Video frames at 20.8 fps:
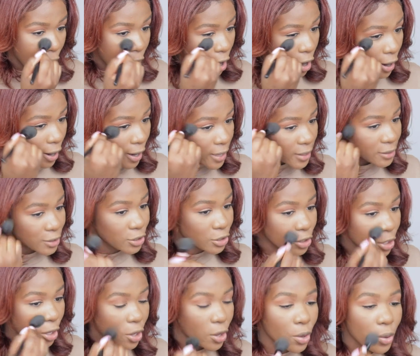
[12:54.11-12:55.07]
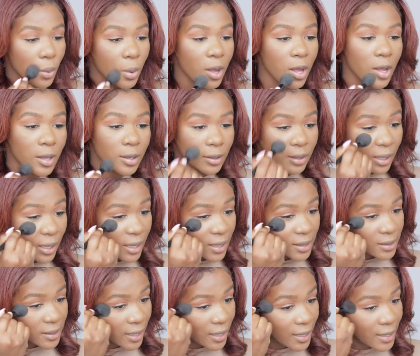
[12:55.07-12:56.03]
All right, so
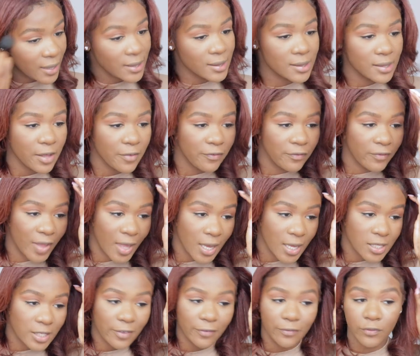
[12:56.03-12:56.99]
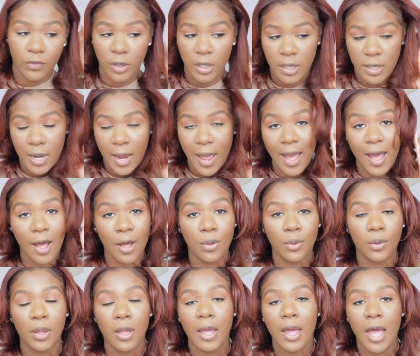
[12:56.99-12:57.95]
this is the face for
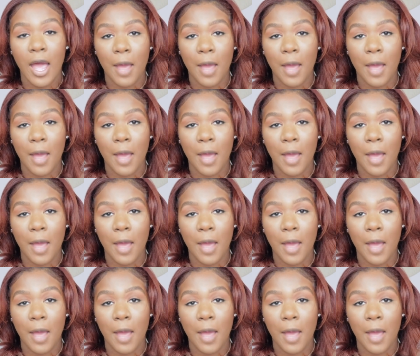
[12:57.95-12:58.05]
now.